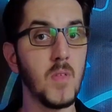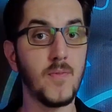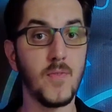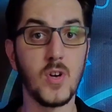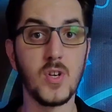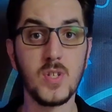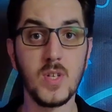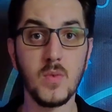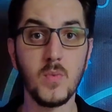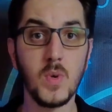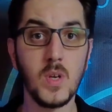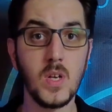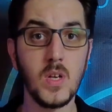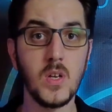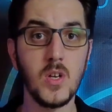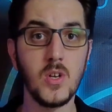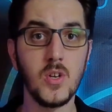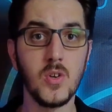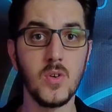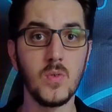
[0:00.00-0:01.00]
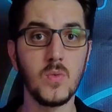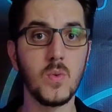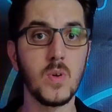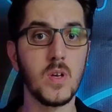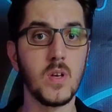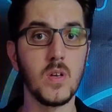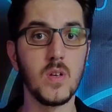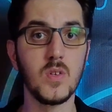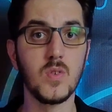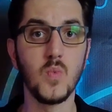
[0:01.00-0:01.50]
the first thing we need to do
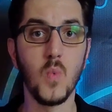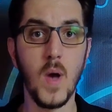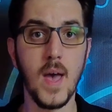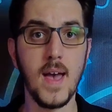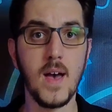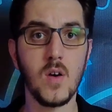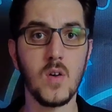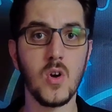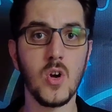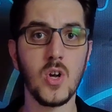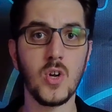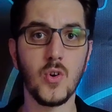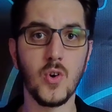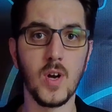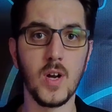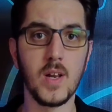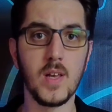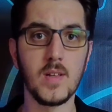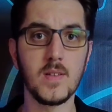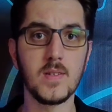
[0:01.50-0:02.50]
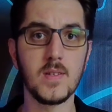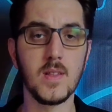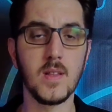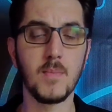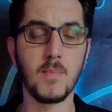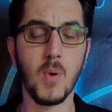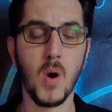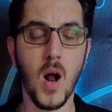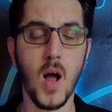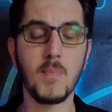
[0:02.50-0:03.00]
is weigh out our ingredients in
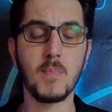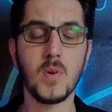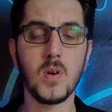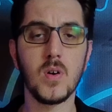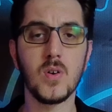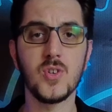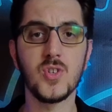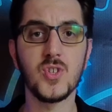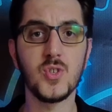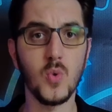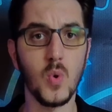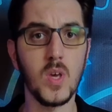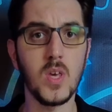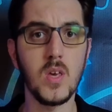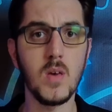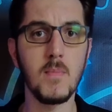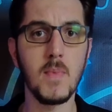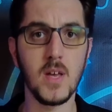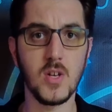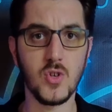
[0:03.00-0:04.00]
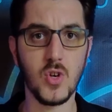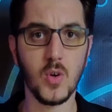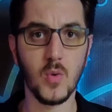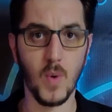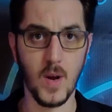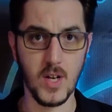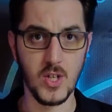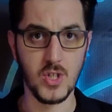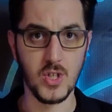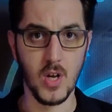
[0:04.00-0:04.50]
the proper
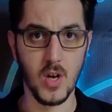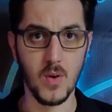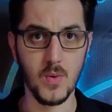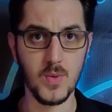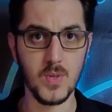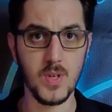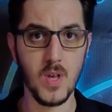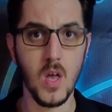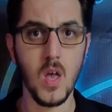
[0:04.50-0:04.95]
stoichiometric ratios.